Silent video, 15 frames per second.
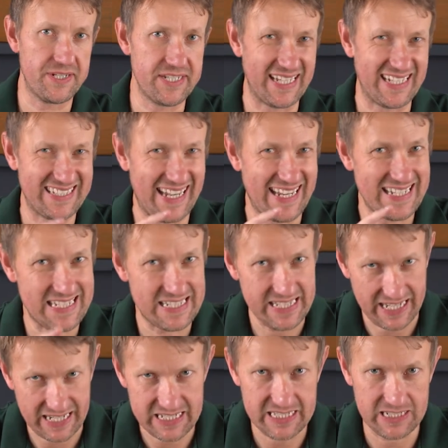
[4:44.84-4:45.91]

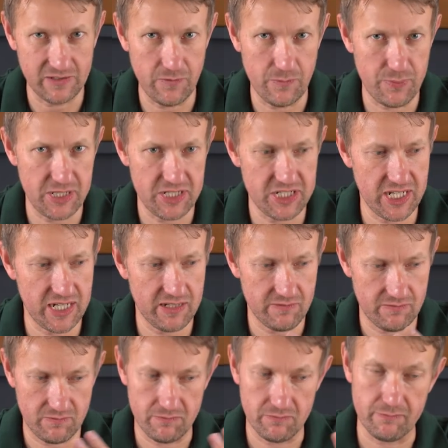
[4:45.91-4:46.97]
686 Silver Pigeon
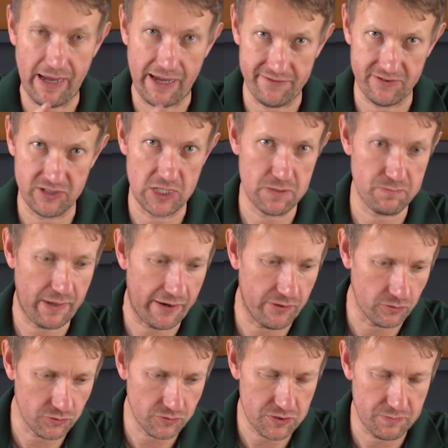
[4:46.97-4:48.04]
matte finish
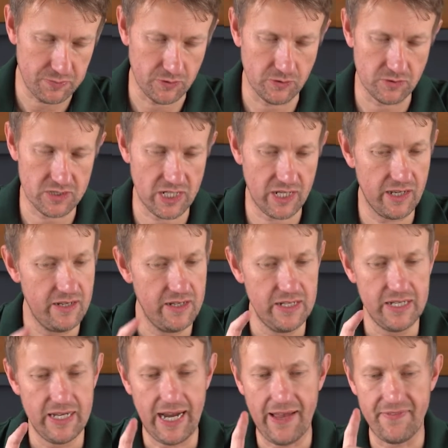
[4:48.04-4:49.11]
barrel sporter
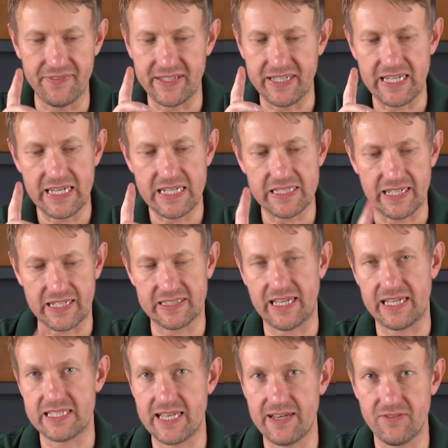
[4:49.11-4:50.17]
and the
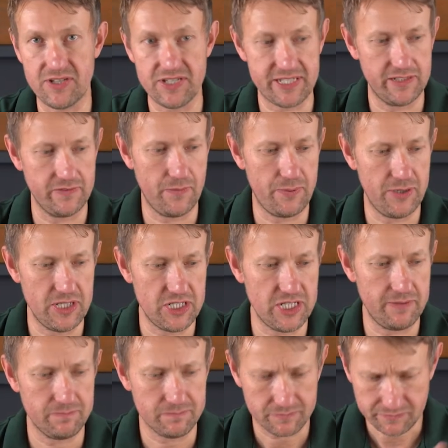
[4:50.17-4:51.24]
687 Silver
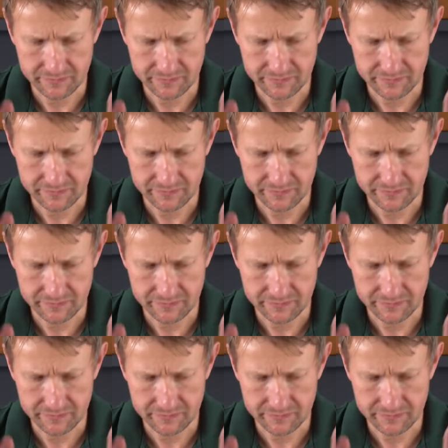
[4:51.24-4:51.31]
Pigeon.